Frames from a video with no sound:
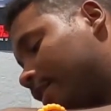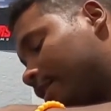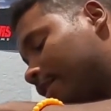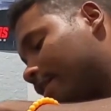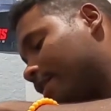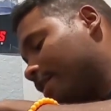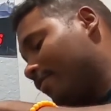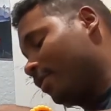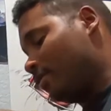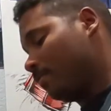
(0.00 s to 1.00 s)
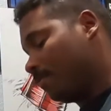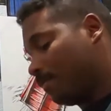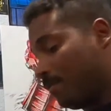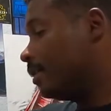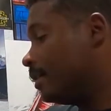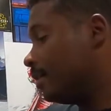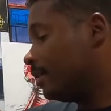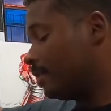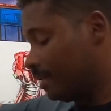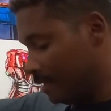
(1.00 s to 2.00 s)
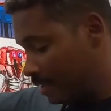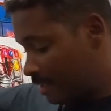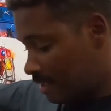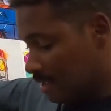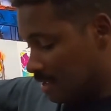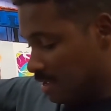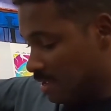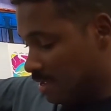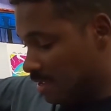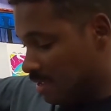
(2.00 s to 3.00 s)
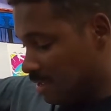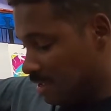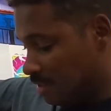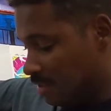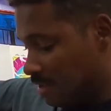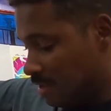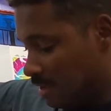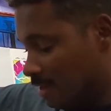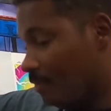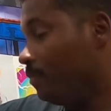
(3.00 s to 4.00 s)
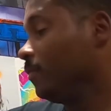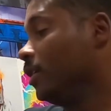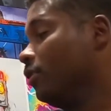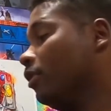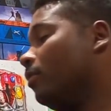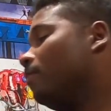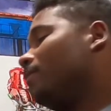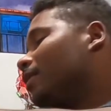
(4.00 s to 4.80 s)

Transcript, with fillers: exactly? Here we go. Man, I think I could. No,